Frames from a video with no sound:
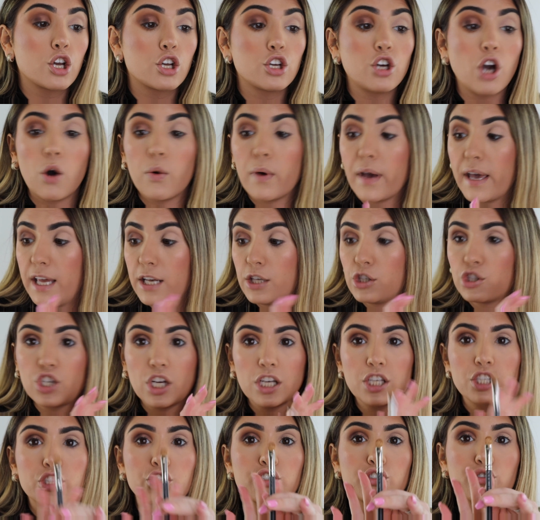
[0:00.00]
go in
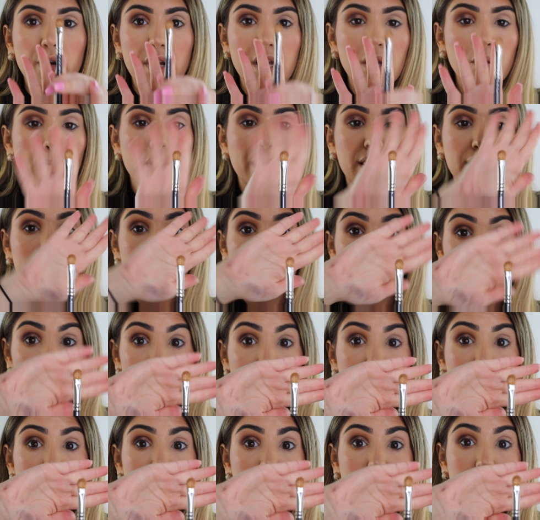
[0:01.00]
just straight with
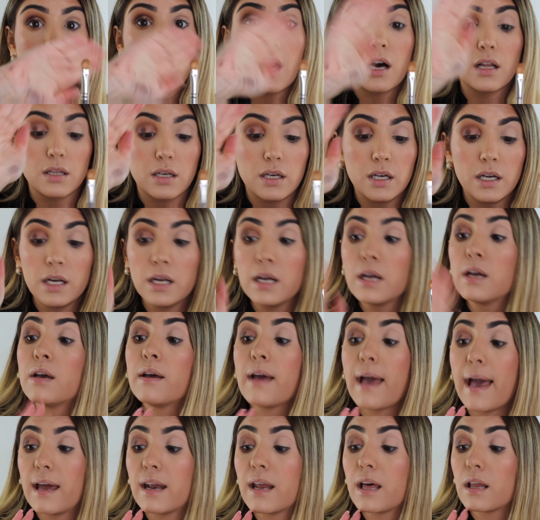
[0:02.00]
this color
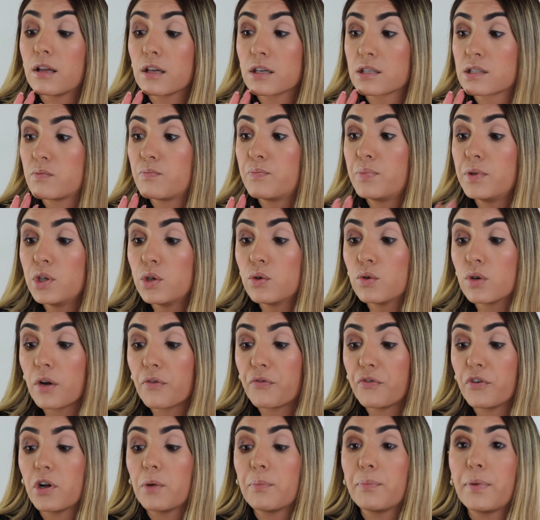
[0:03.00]
and it looks
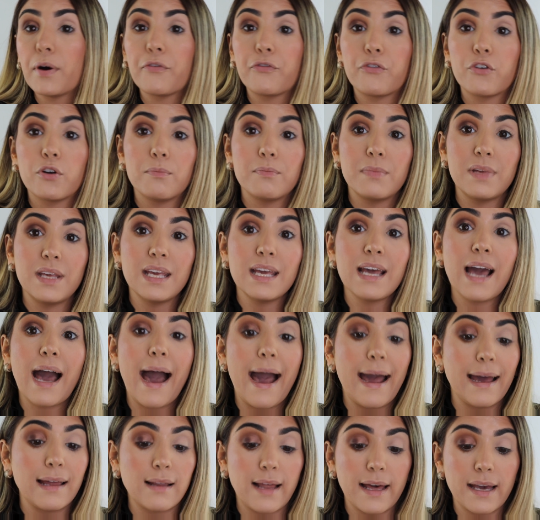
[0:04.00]
beautiful. But for me,
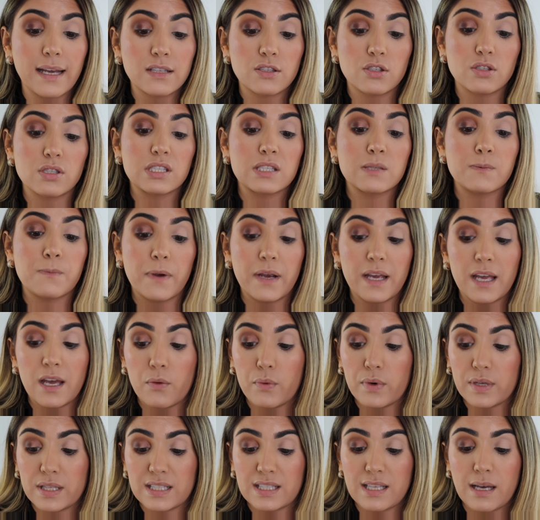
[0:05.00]
I like to spray
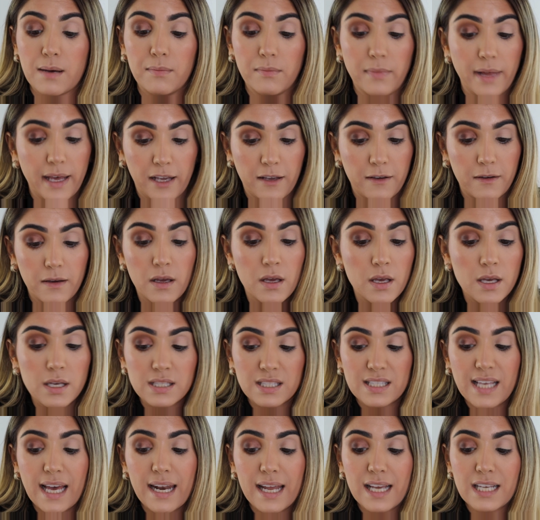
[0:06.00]
it with some like
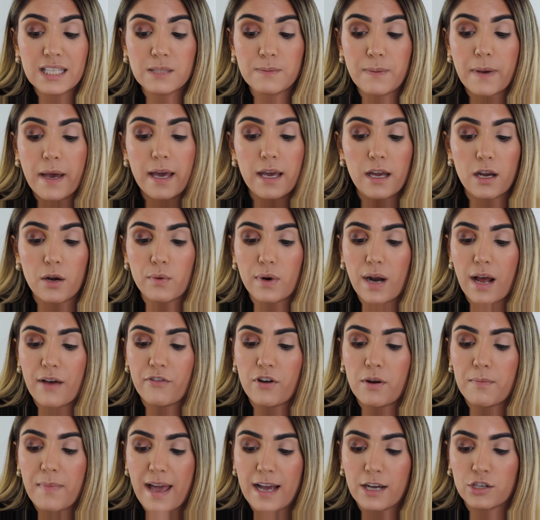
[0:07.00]
setting spray or
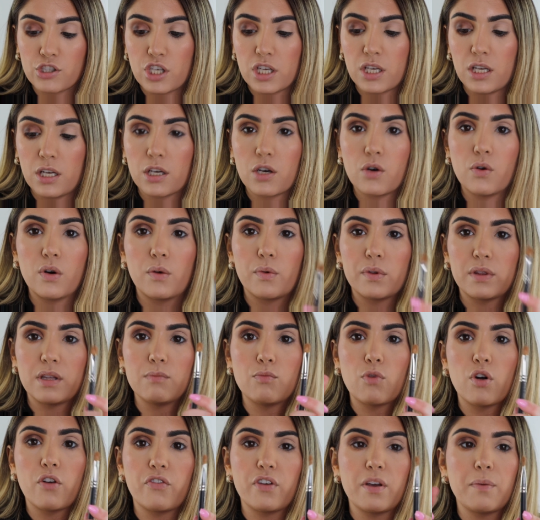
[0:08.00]
whatever. I'm actually gonna go in with the
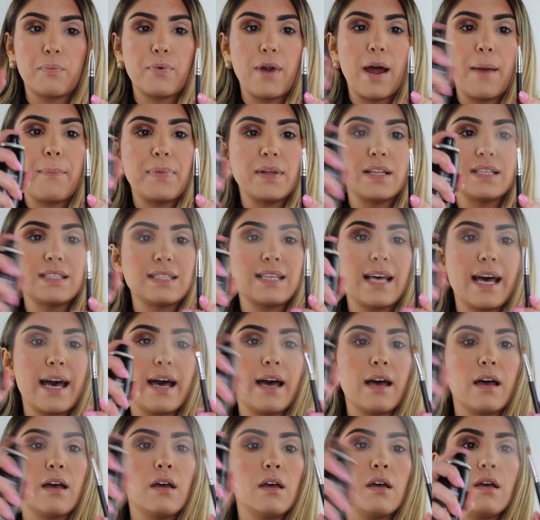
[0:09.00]
Morphe Prep and
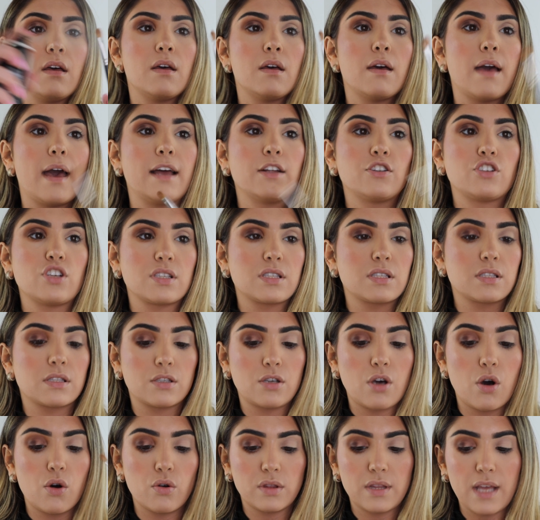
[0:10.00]
Set and just
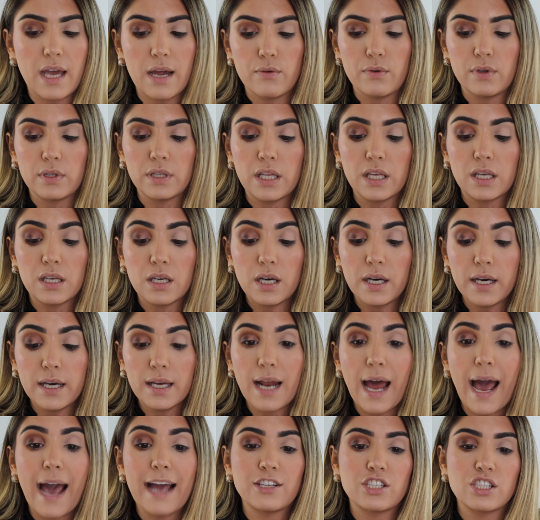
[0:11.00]
coat that really
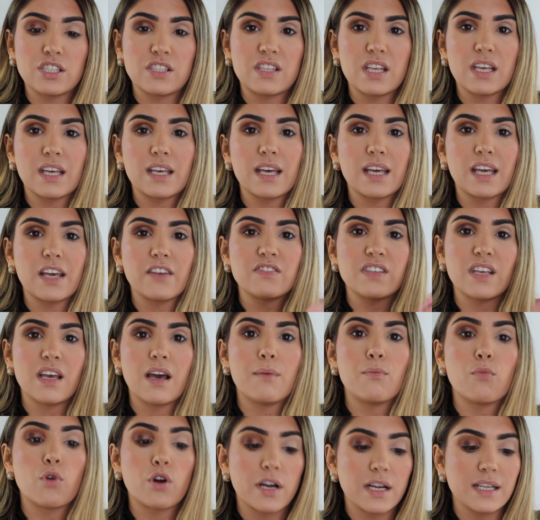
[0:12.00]
good. I just think it gives it
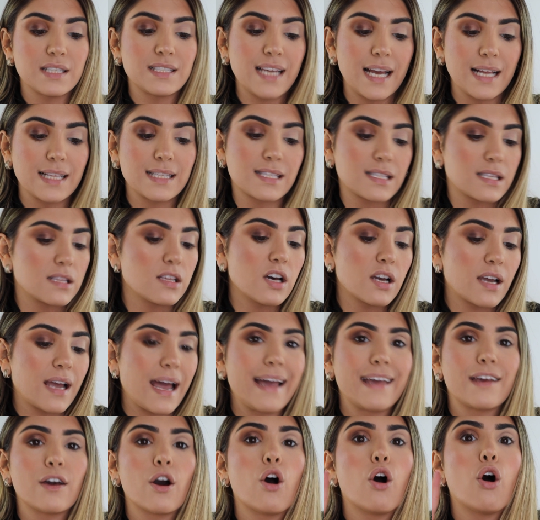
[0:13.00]
a more intense look.
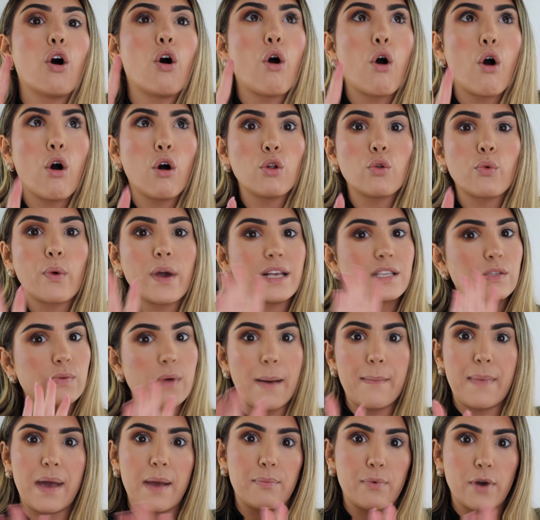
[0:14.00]
I always
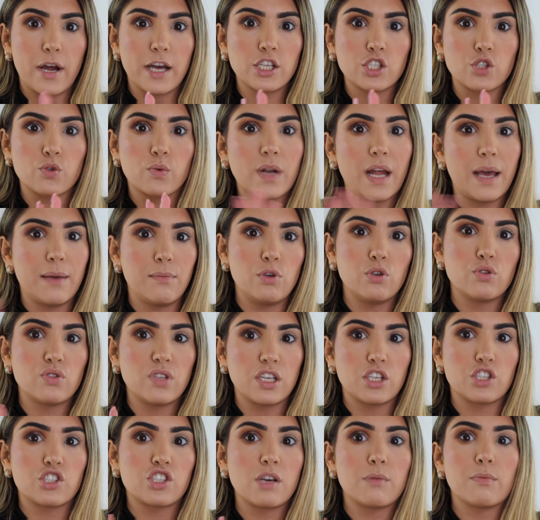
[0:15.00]
wet my brush when I'm
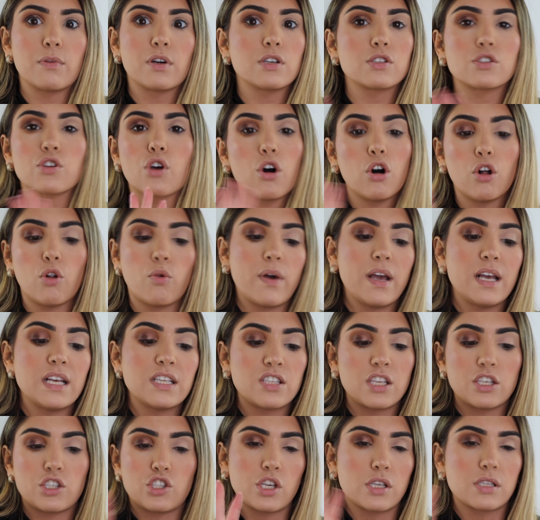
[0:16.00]
using shimmers.
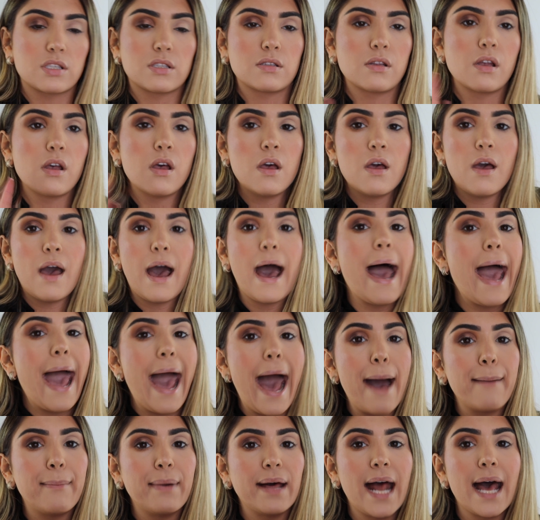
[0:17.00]
Always, it's just a
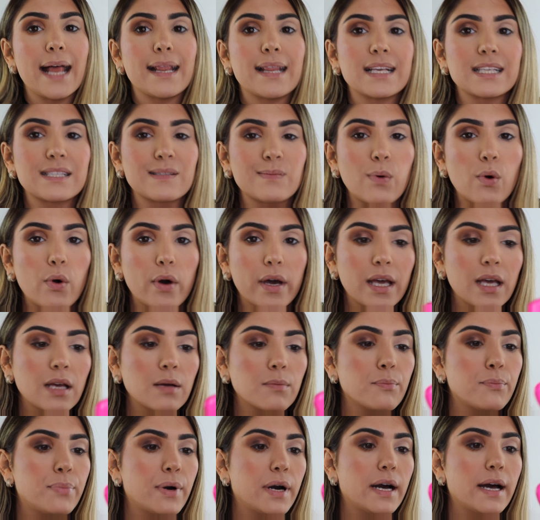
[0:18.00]
habit at this point,
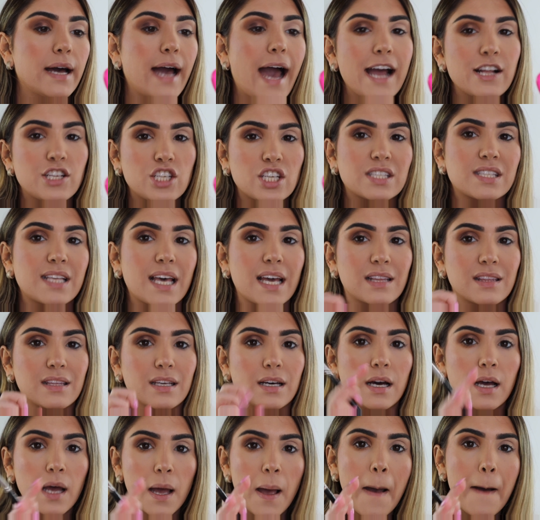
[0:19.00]
but I just like
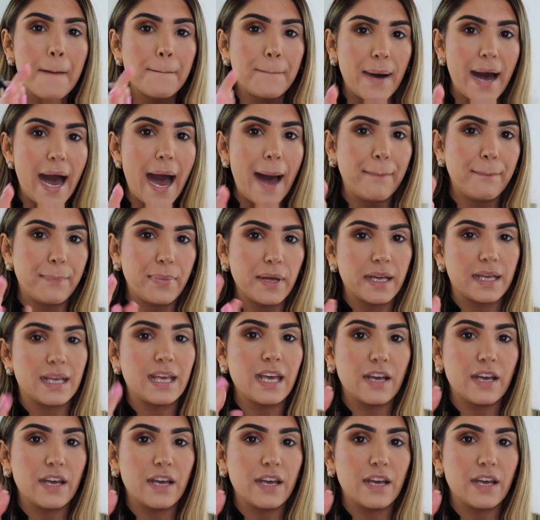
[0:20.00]
the pop it